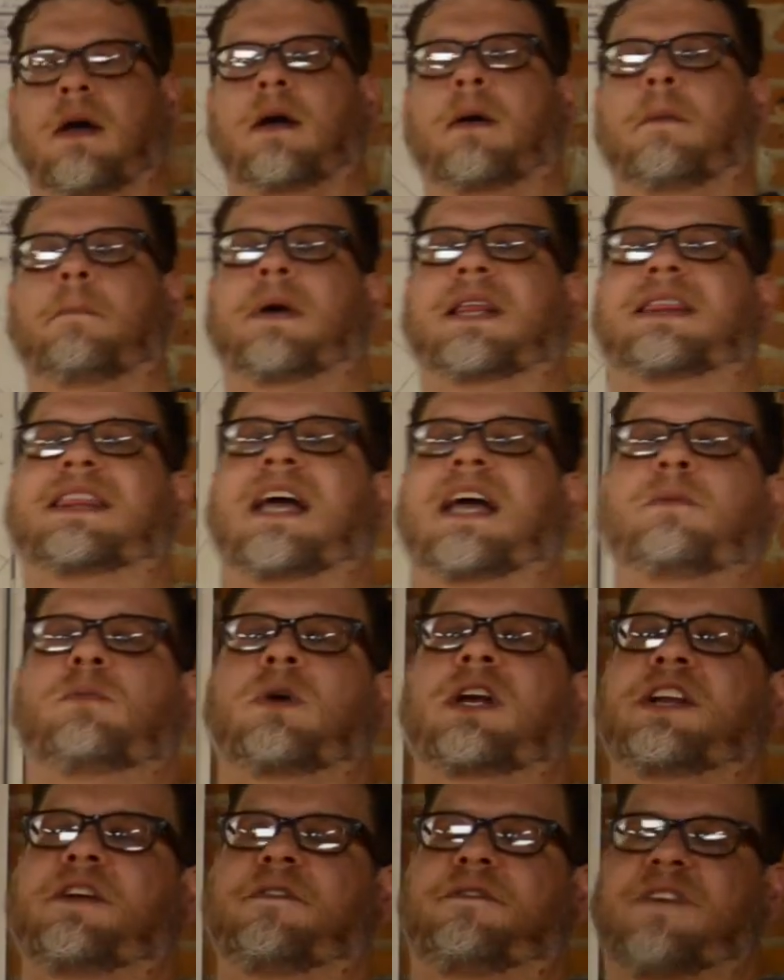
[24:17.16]
But then
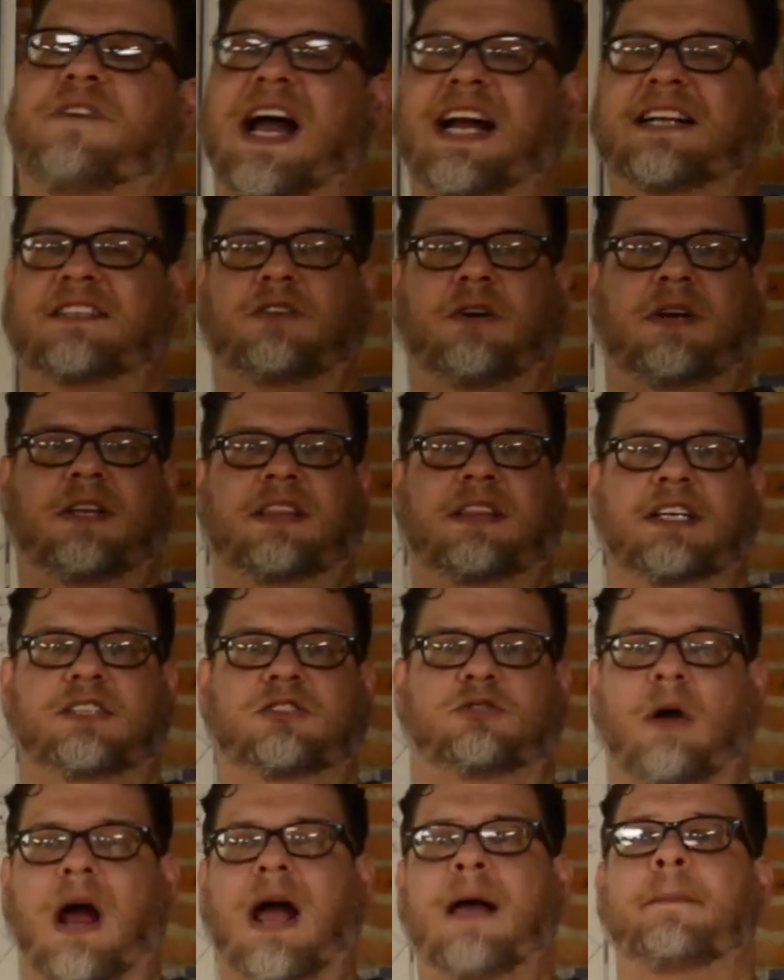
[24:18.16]
when you factor in the
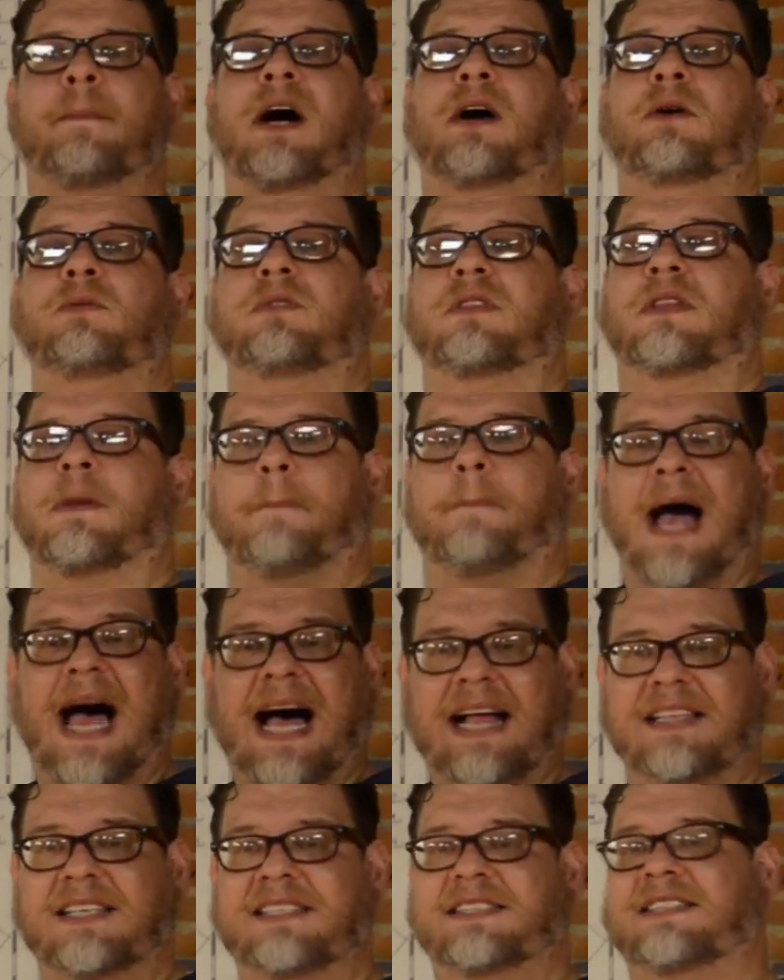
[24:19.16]
dry moat, the
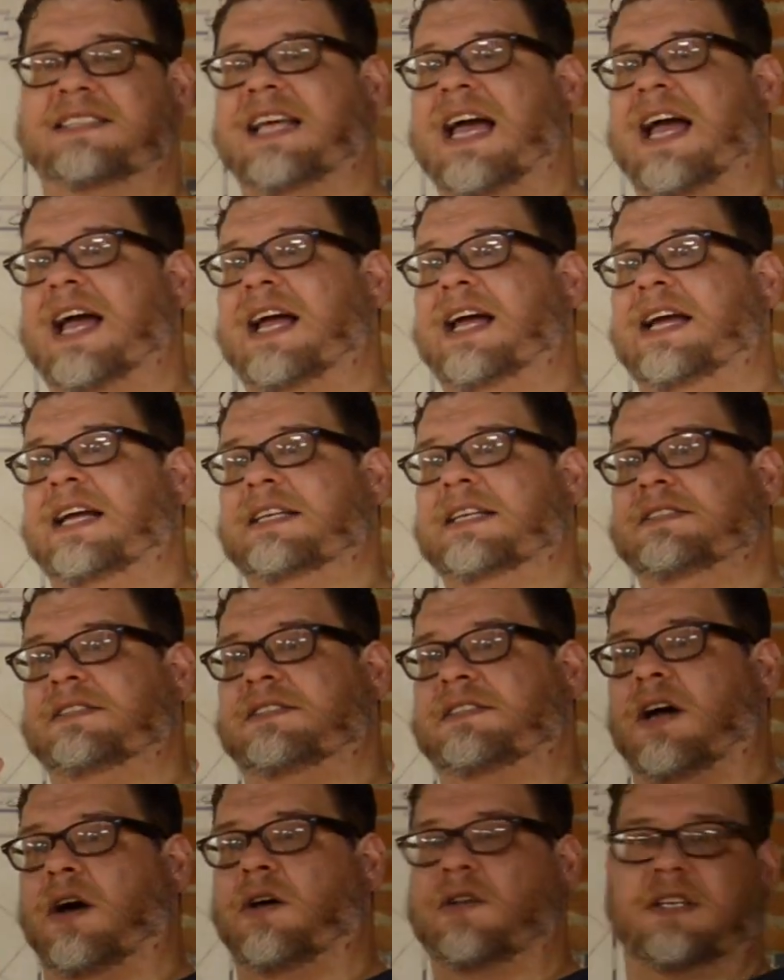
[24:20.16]

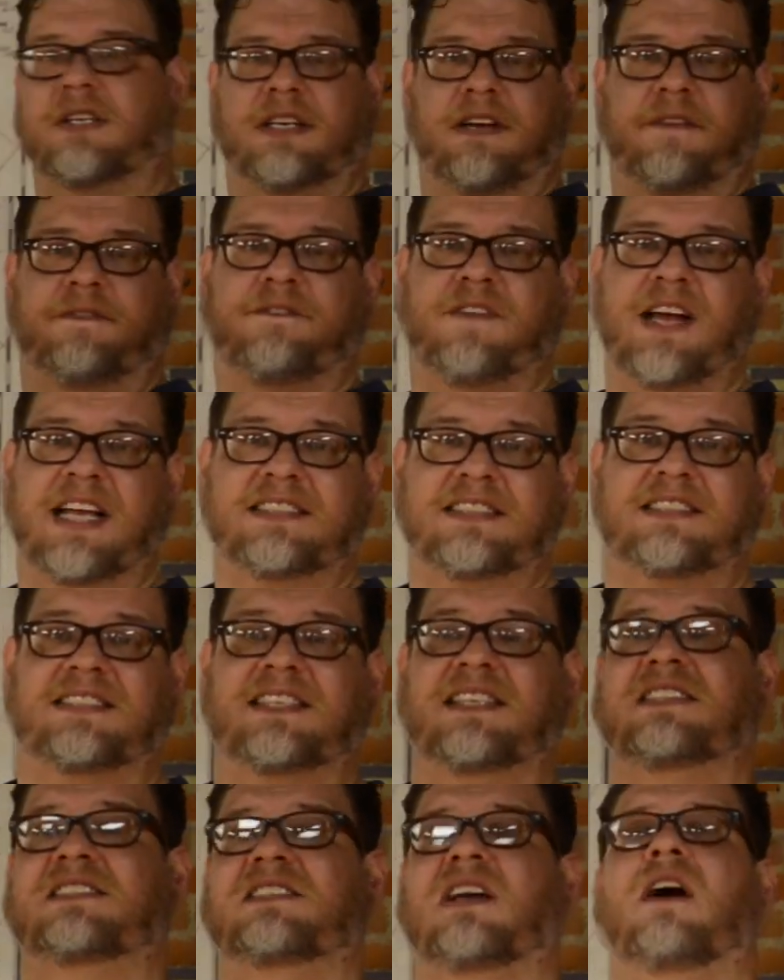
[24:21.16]
palisades, all the
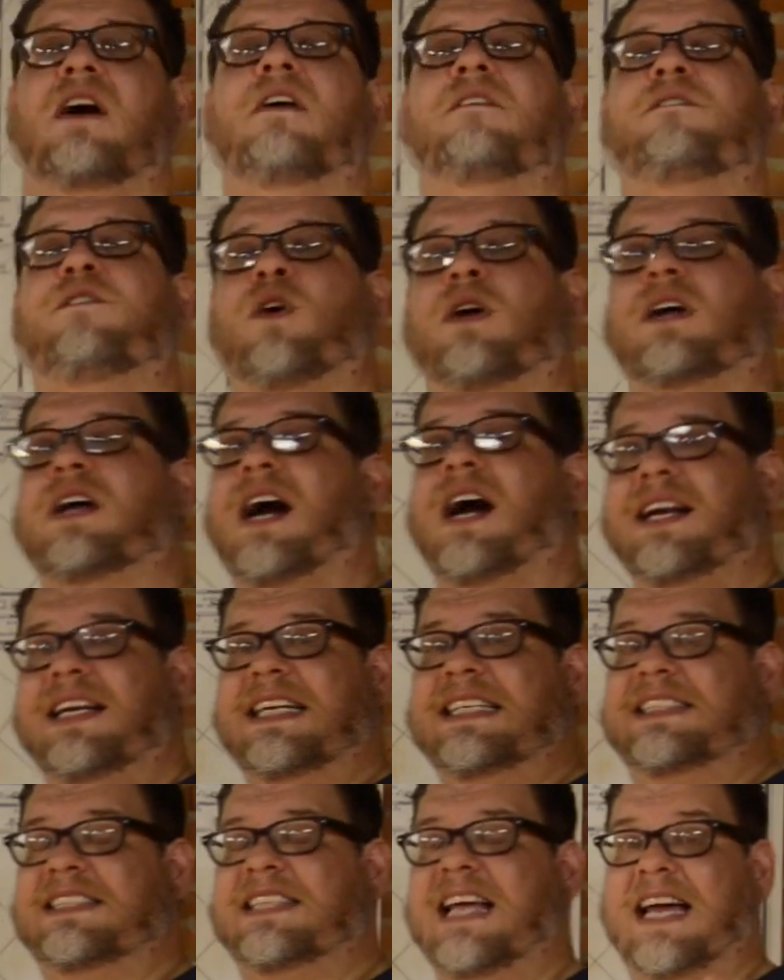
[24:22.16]
defenses, Fort Conde
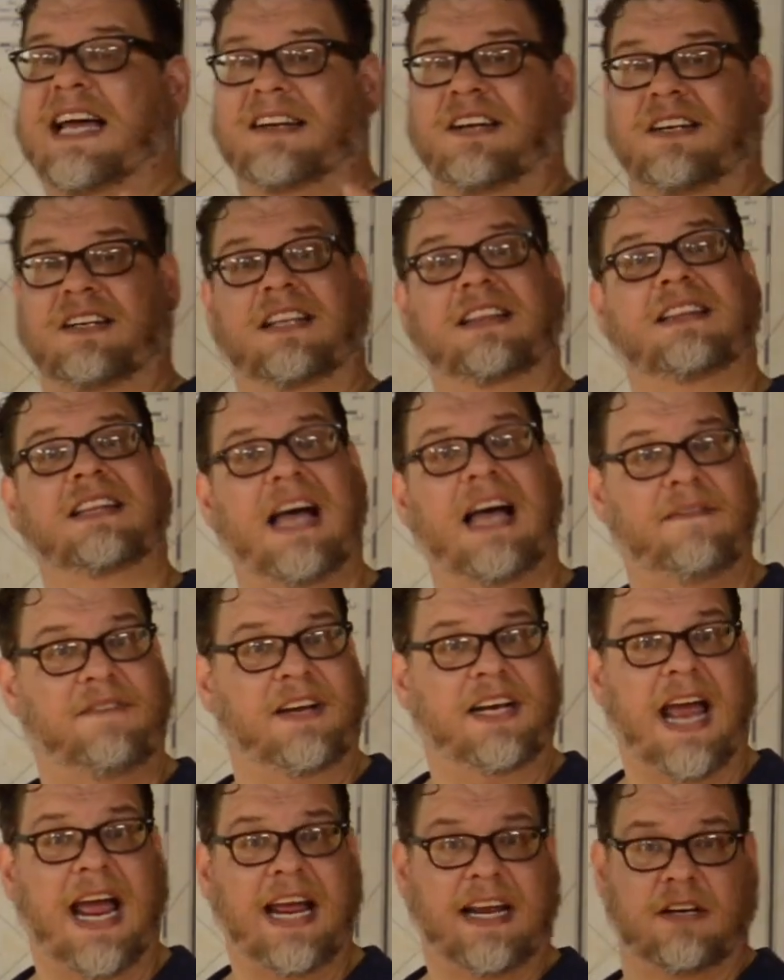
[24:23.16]
sat on
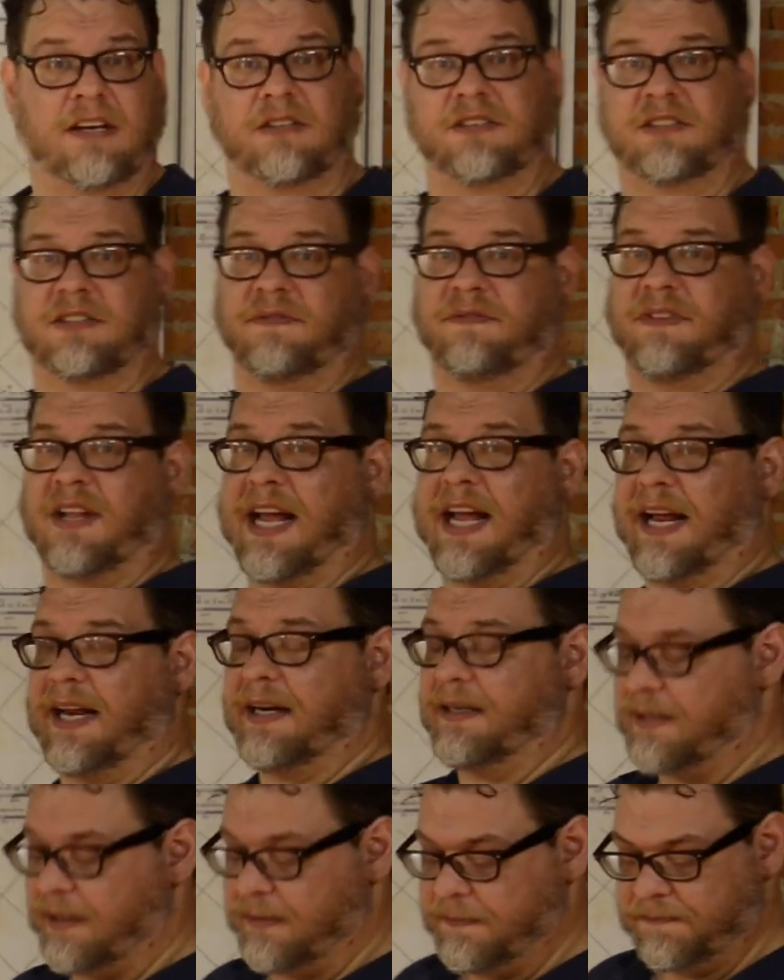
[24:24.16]
11 acres of
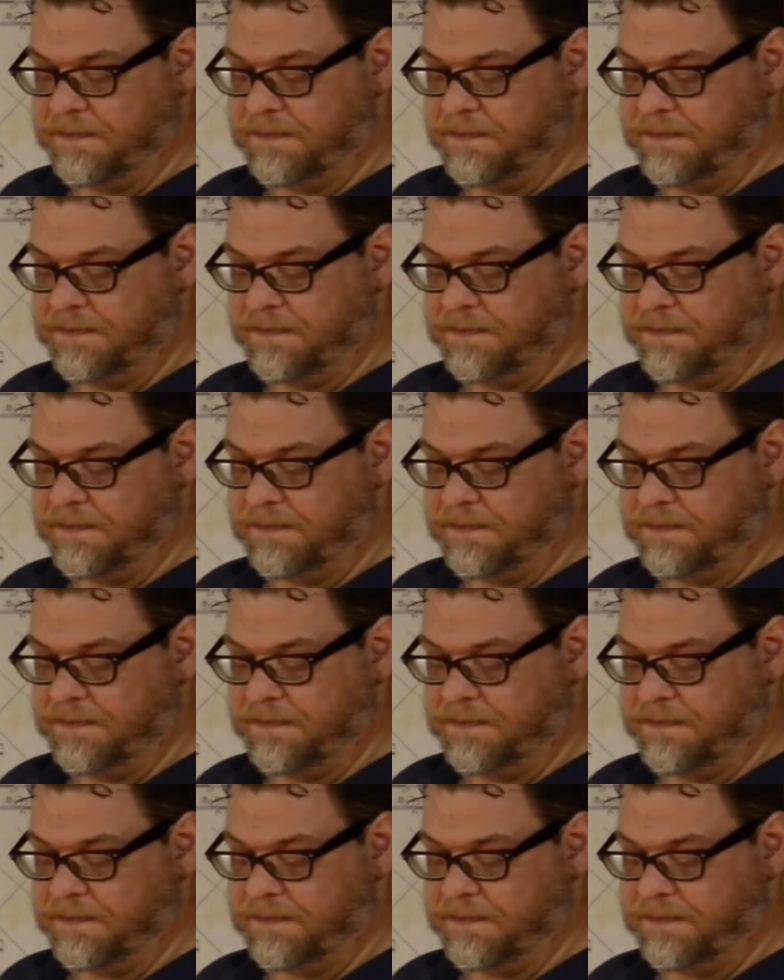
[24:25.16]
land.